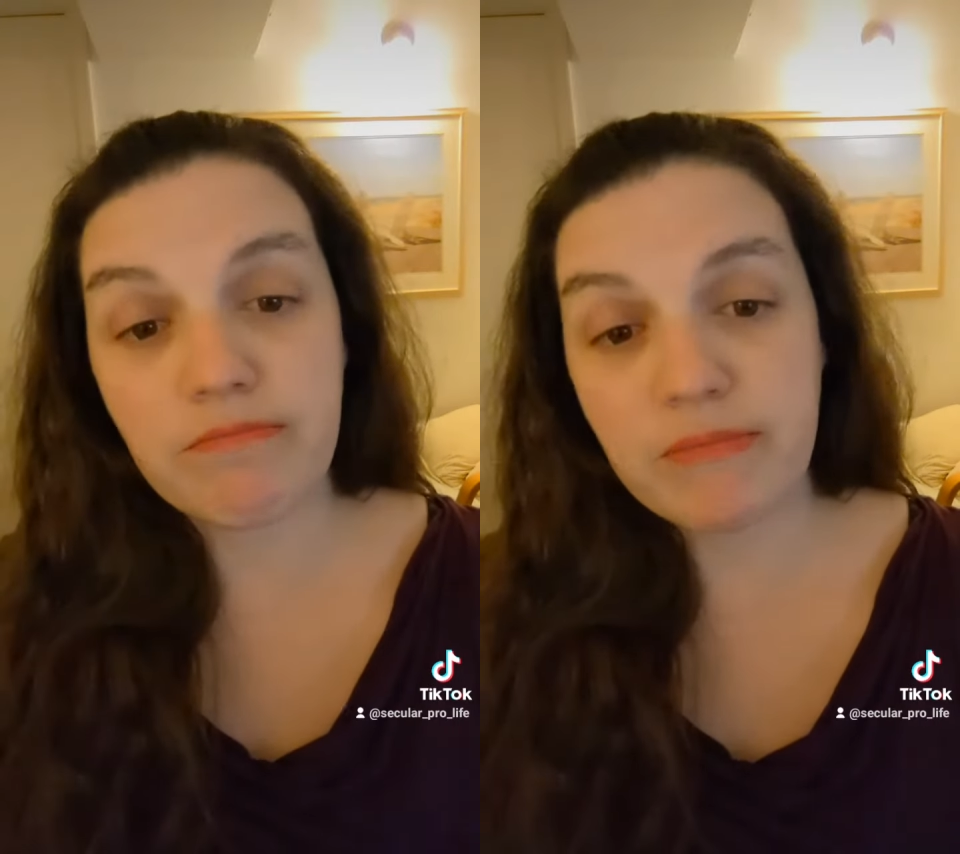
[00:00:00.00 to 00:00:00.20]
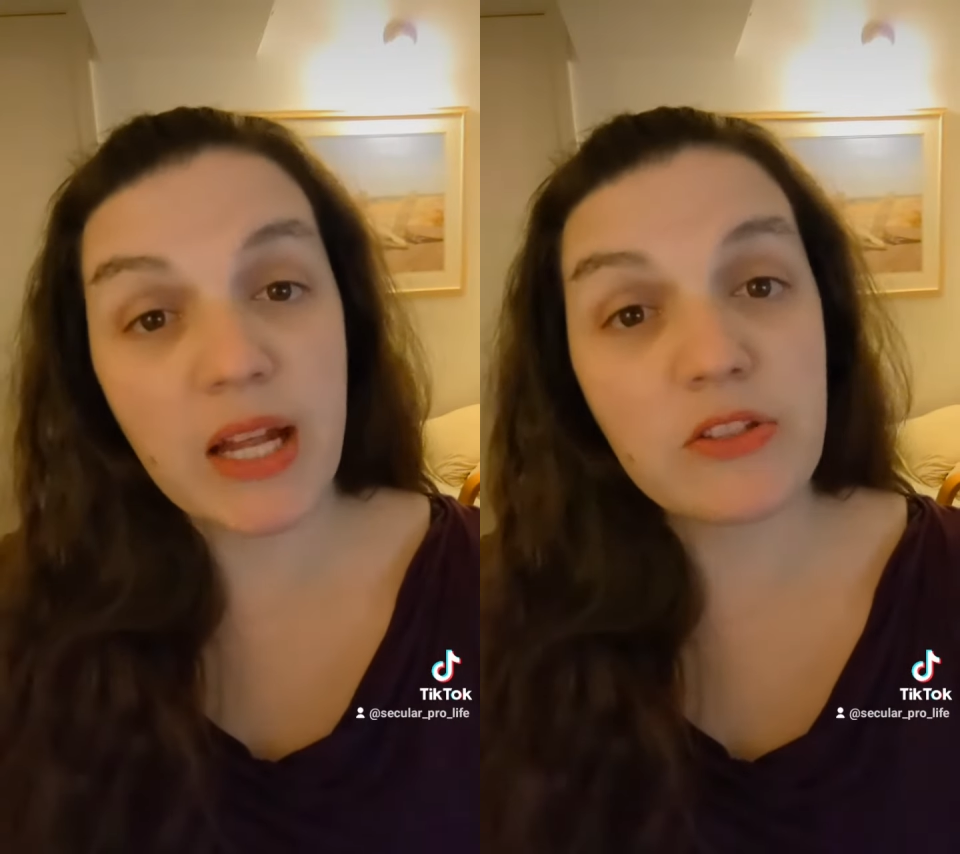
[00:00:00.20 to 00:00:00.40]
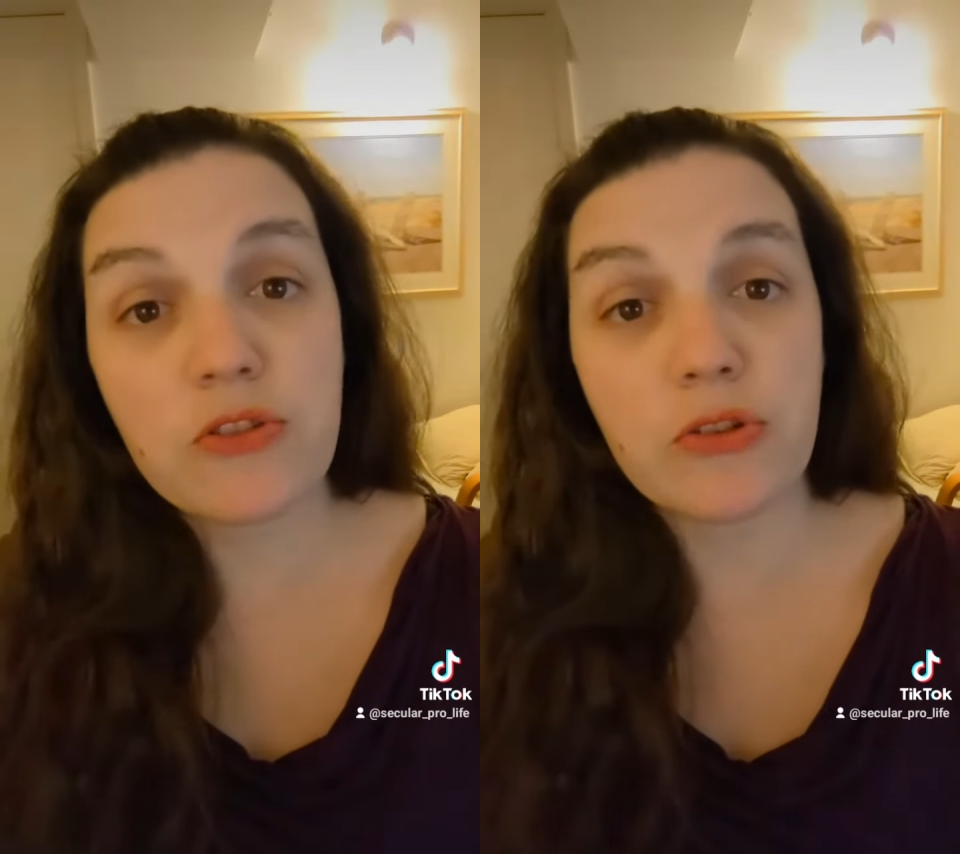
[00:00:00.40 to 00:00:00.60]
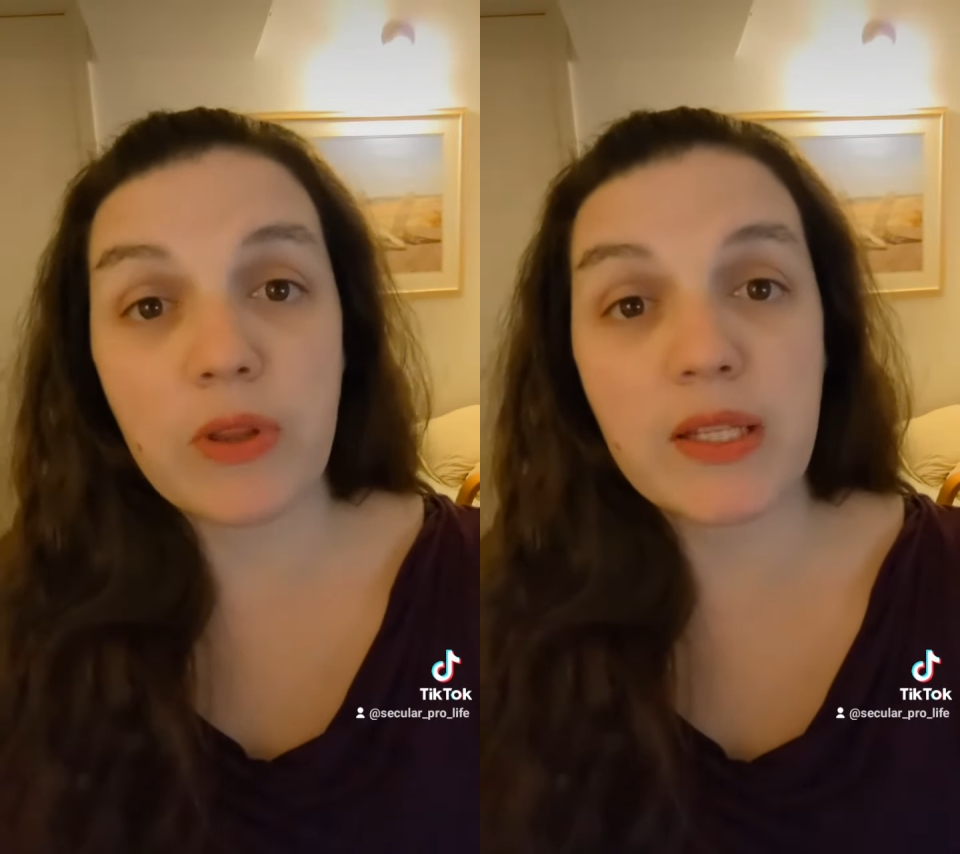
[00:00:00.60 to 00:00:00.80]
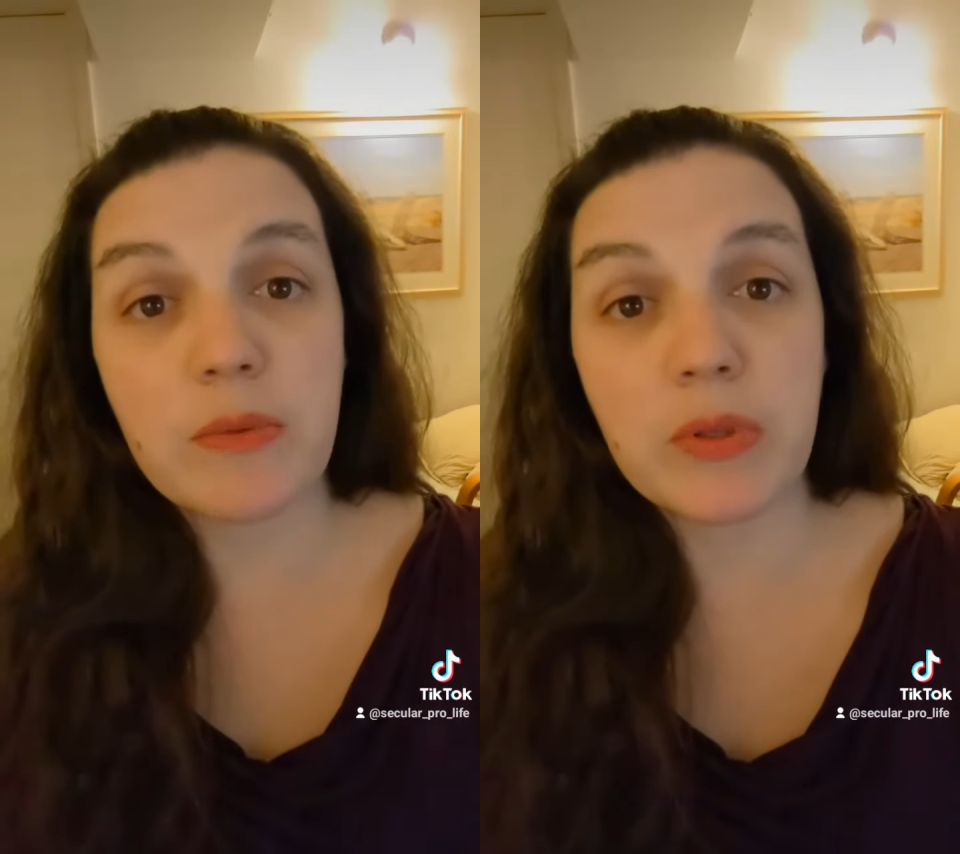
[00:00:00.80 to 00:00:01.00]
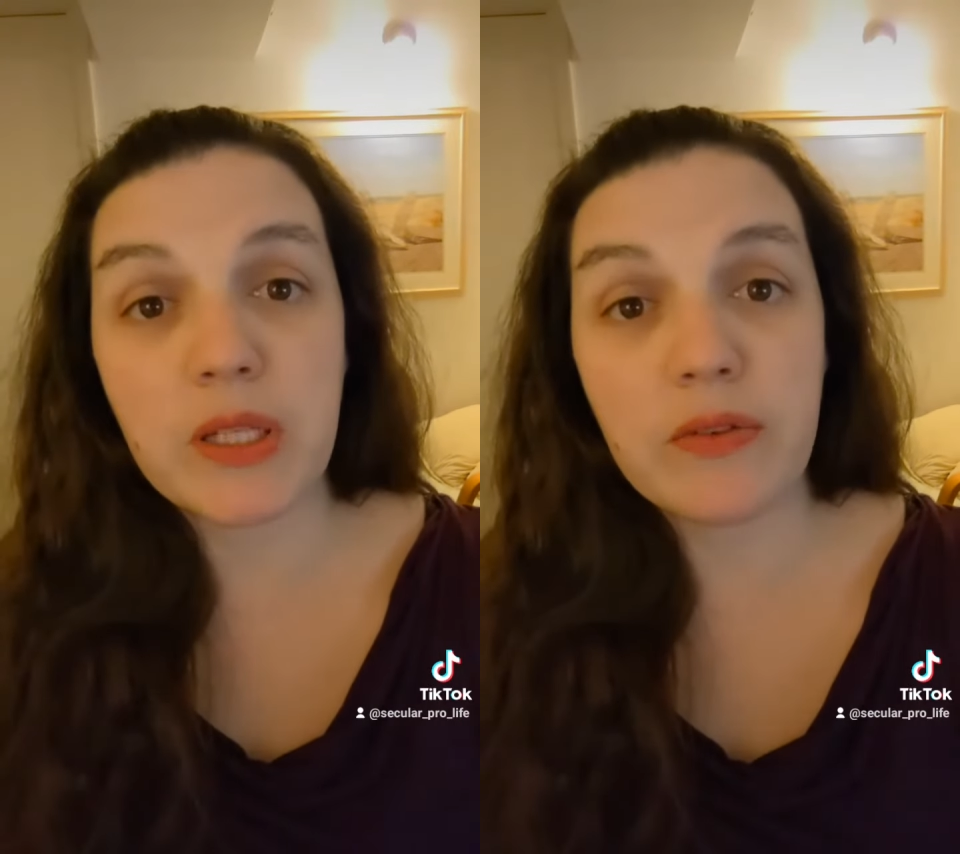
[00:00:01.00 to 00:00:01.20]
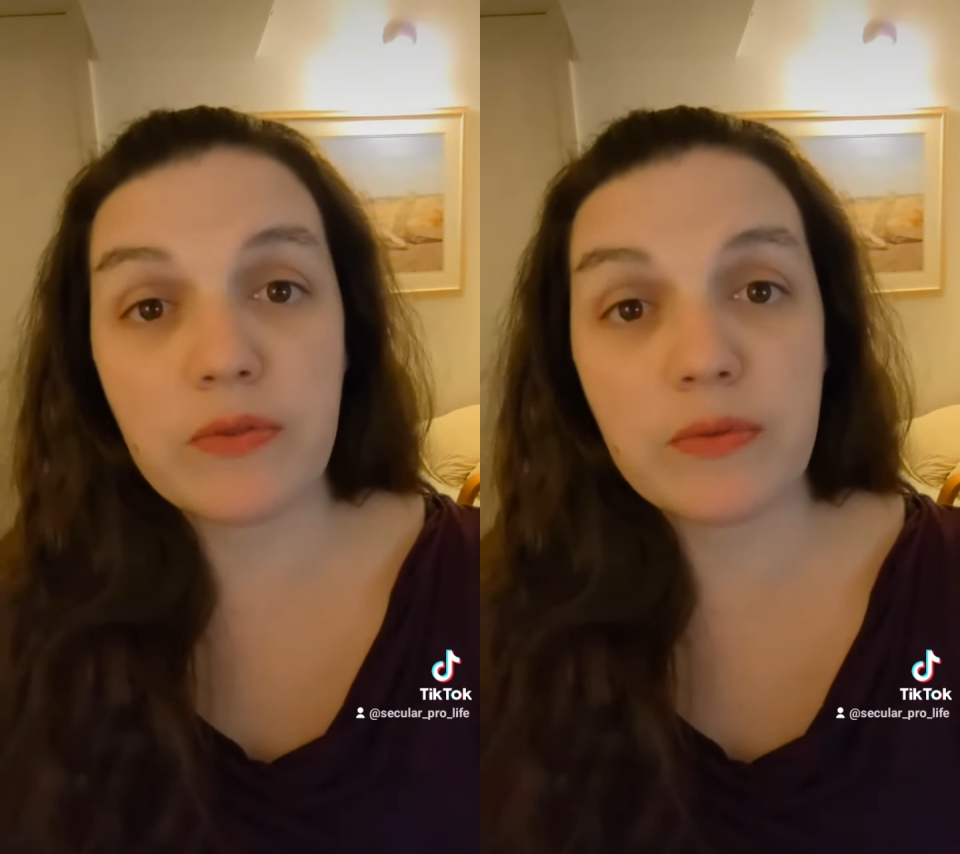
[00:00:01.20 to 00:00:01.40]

That's true, that's a belief.